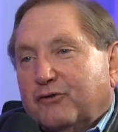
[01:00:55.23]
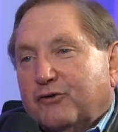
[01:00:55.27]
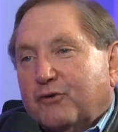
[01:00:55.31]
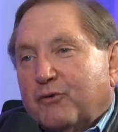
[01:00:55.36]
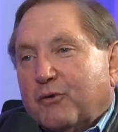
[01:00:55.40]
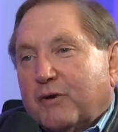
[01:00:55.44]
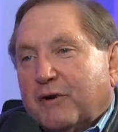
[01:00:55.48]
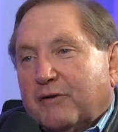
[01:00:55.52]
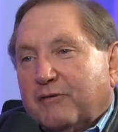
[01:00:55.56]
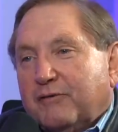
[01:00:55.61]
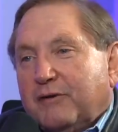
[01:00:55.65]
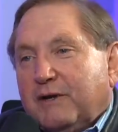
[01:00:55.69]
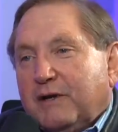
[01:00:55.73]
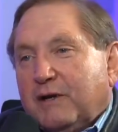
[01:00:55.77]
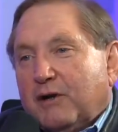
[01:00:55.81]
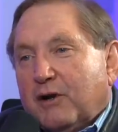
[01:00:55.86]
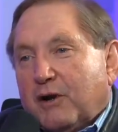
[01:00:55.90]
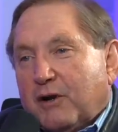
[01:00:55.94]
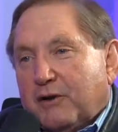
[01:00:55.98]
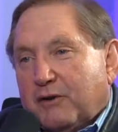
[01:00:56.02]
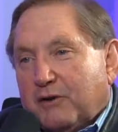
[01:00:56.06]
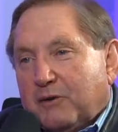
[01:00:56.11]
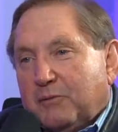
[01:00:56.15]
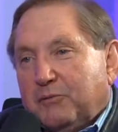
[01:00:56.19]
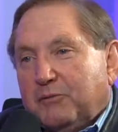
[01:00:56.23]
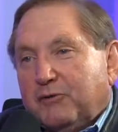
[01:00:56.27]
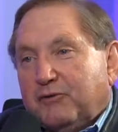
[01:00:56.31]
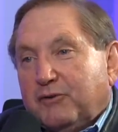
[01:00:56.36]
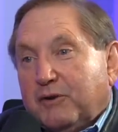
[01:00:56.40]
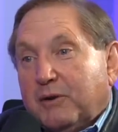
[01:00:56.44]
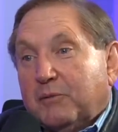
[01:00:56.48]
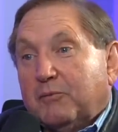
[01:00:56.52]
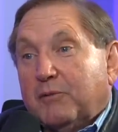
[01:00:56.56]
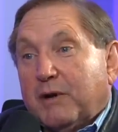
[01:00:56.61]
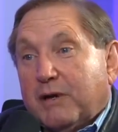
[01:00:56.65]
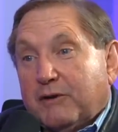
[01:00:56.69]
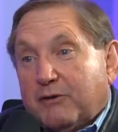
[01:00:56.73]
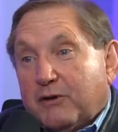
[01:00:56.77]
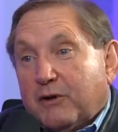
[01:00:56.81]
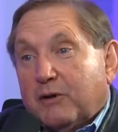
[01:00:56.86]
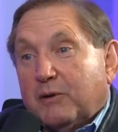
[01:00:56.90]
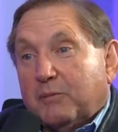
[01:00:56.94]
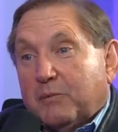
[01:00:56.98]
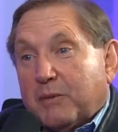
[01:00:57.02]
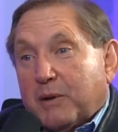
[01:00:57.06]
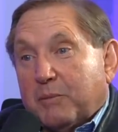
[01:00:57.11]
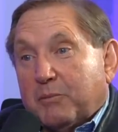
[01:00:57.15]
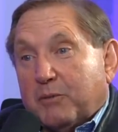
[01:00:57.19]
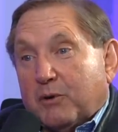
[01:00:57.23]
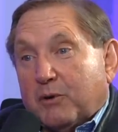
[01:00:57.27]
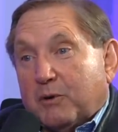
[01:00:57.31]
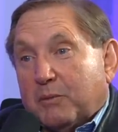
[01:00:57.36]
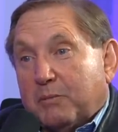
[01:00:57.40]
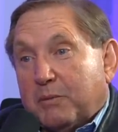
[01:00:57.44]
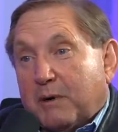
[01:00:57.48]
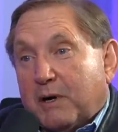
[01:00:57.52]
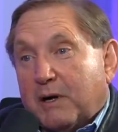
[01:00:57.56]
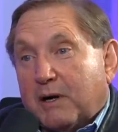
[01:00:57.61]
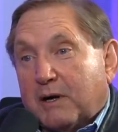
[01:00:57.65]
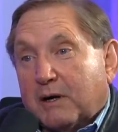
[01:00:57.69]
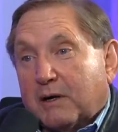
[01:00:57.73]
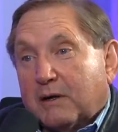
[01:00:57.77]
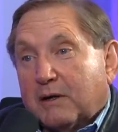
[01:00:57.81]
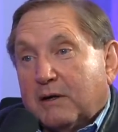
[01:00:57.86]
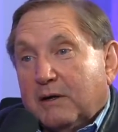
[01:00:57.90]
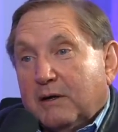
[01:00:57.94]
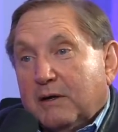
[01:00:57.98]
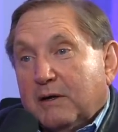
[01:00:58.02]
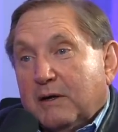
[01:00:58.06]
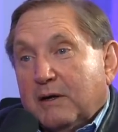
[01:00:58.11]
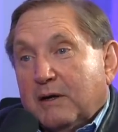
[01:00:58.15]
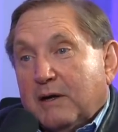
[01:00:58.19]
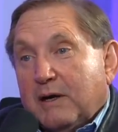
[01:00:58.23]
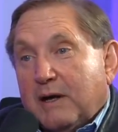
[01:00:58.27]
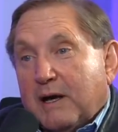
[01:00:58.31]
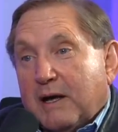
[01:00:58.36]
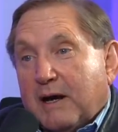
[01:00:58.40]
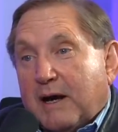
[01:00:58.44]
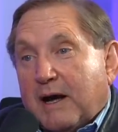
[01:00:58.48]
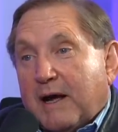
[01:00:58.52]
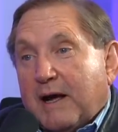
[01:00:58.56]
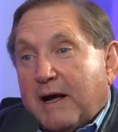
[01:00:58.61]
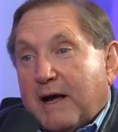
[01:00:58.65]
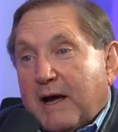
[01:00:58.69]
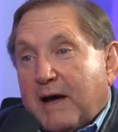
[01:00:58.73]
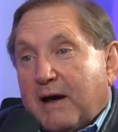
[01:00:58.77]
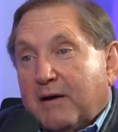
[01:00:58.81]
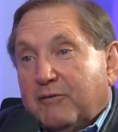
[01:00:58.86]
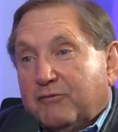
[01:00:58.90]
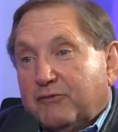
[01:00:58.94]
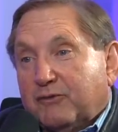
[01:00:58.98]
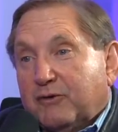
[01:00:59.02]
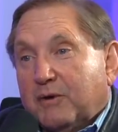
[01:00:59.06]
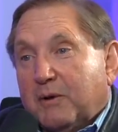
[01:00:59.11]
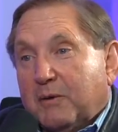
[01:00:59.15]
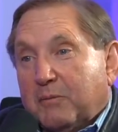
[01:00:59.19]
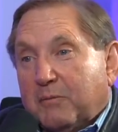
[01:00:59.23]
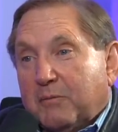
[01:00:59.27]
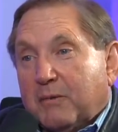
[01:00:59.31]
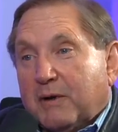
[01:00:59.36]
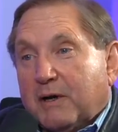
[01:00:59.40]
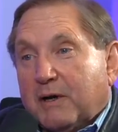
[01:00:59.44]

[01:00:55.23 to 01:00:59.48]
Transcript: square feet onto the museum right there in Balboa Park. And I have some